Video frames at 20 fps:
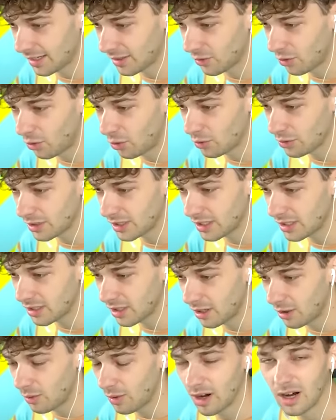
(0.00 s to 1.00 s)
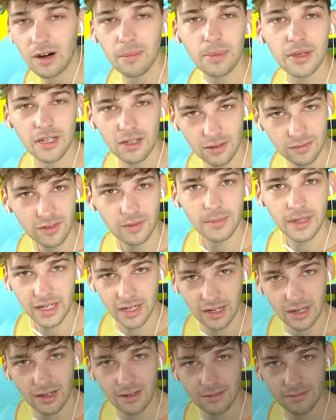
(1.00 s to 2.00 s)
can only go uphill from
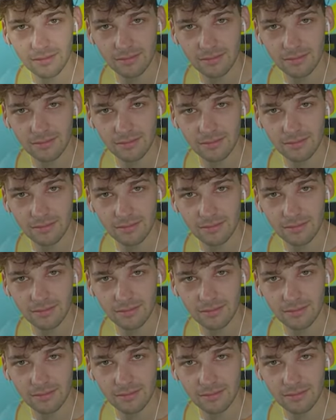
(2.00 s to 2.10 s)
here.